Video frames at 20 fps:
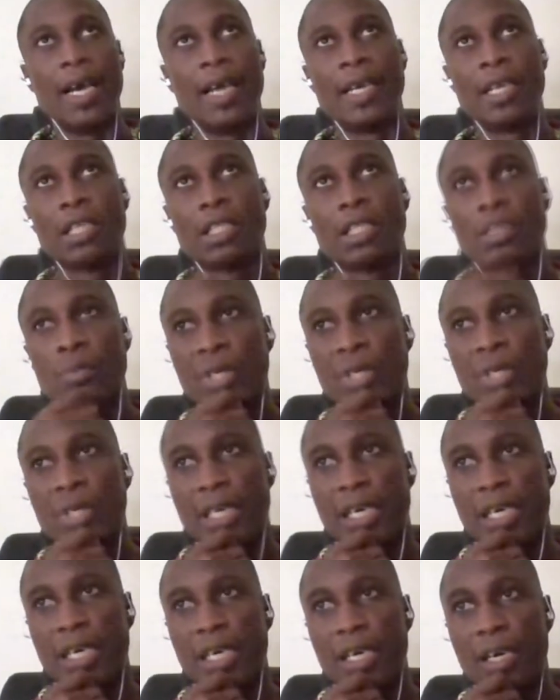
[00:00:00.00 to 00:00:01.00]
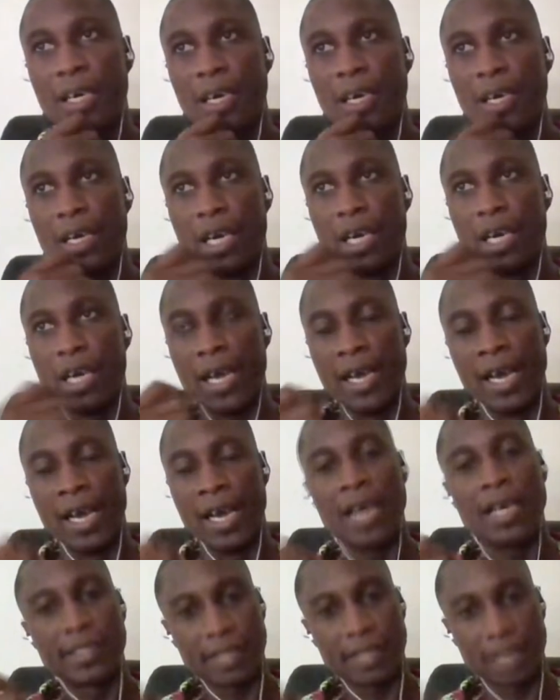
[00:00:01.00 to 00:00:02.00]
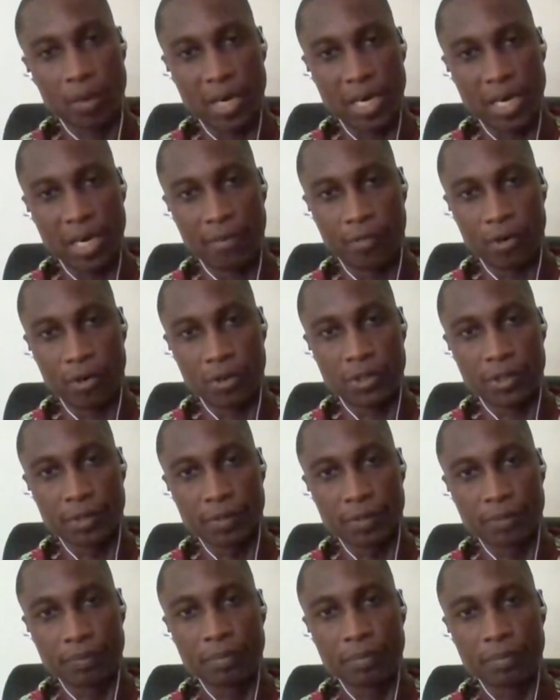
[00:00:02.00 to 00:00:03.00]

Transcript: And then to enhance our effort,